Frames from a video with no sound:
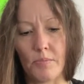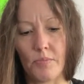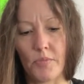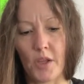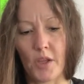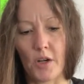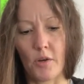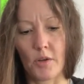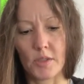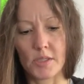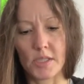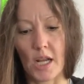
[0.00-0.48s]

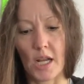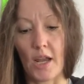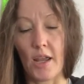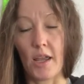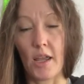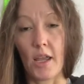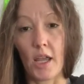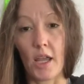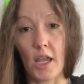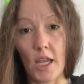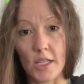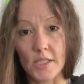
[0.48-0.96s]
You know, it's not
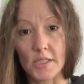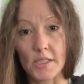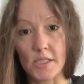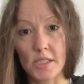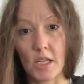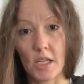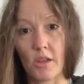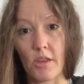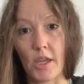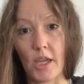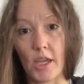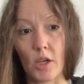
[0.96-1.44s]

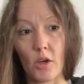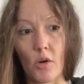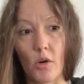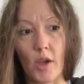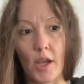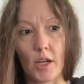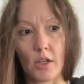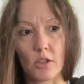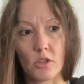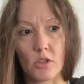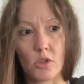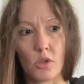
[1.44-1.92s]
instantly
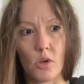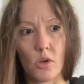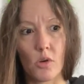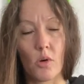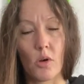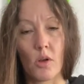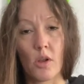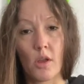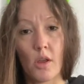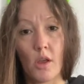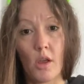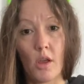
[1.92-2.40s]
going
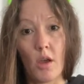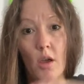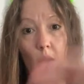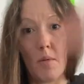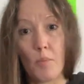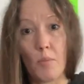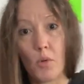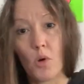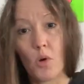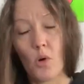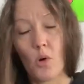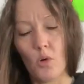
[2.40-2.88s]
to
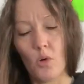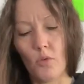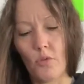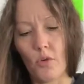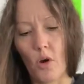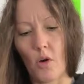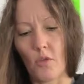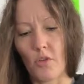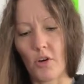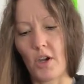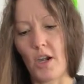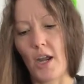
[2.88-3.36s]
move
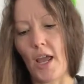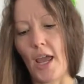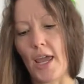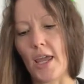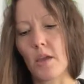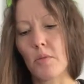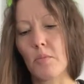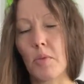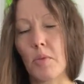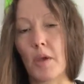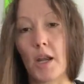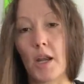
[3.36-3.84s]

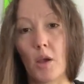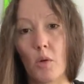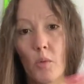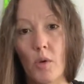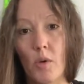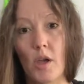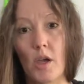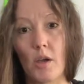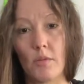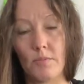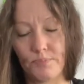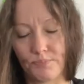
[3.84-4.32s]
overnight, but it
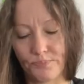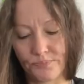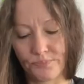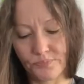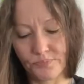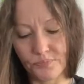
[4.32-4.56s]
will